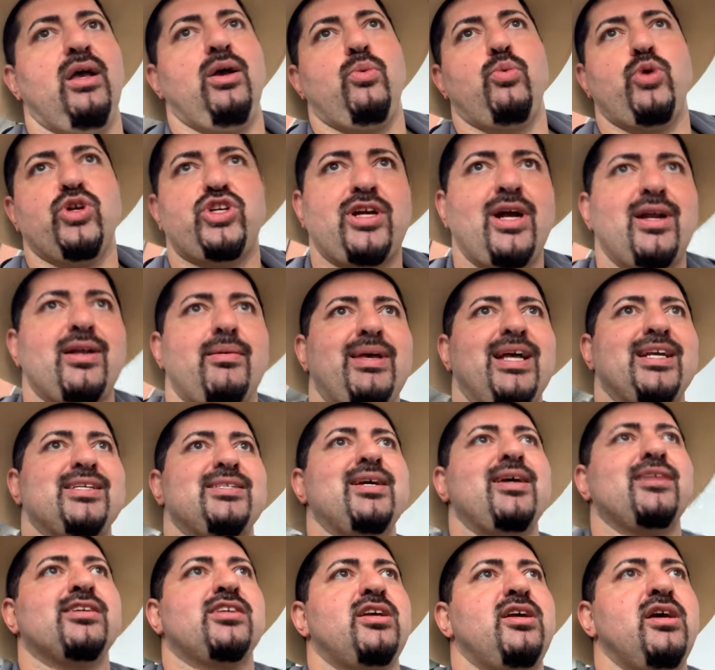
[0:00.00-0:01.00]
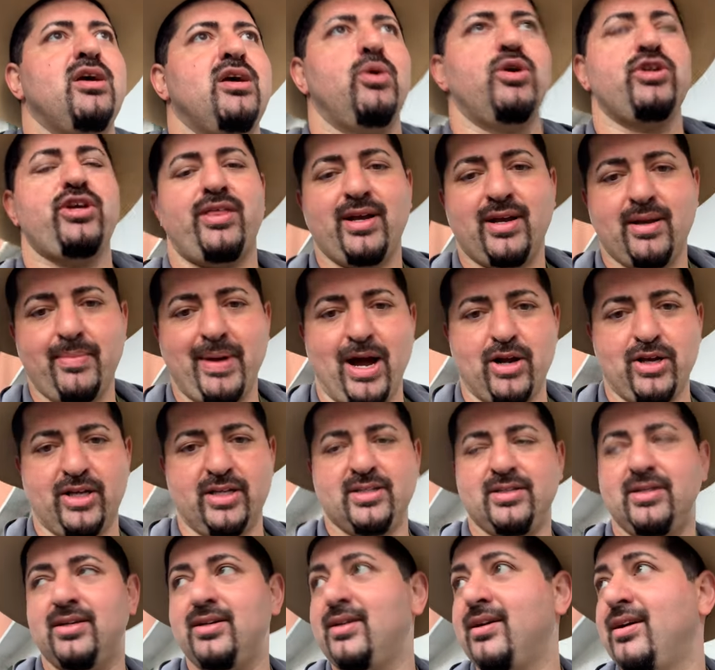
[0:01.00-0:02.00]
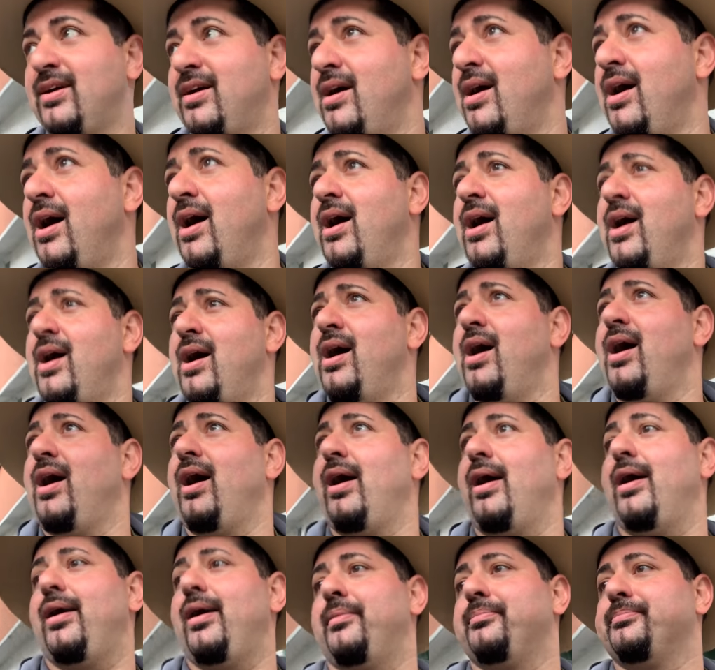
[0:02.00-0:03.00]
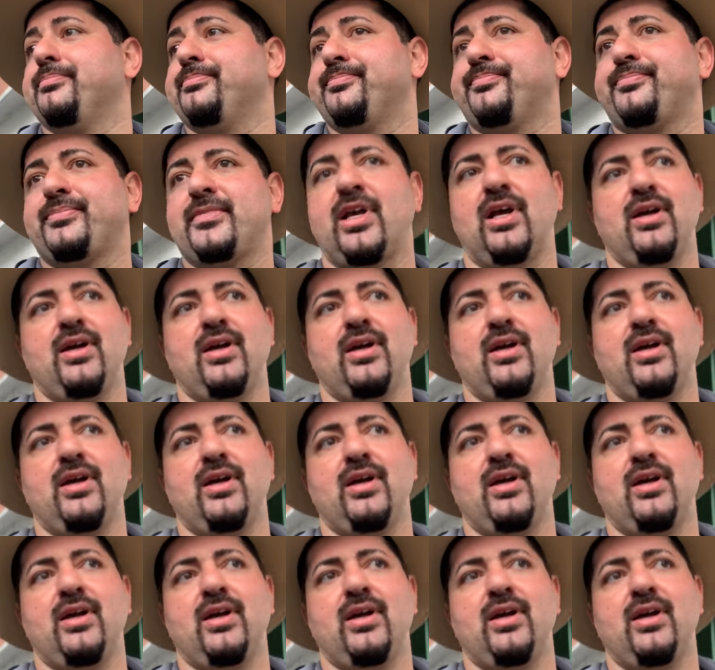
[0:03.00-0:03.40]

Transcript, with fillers: which kind of makes sense when you think about it. Um,